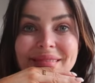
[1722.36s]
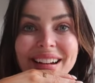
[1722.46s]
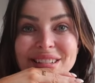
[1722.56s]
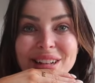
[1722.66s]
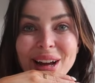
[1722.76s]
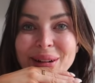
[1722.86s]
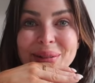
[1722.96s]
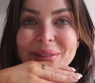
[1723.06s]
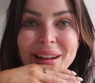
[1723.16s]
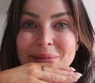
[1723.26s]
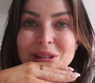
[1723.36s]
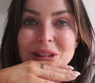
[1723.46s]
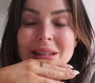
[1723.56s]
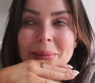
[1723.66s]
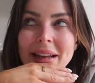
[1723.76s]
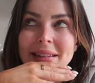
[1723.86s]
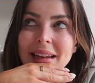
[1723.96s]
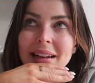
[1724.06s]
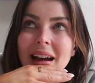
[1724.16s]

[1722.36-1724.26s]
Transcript: I don't know, they were just amazing.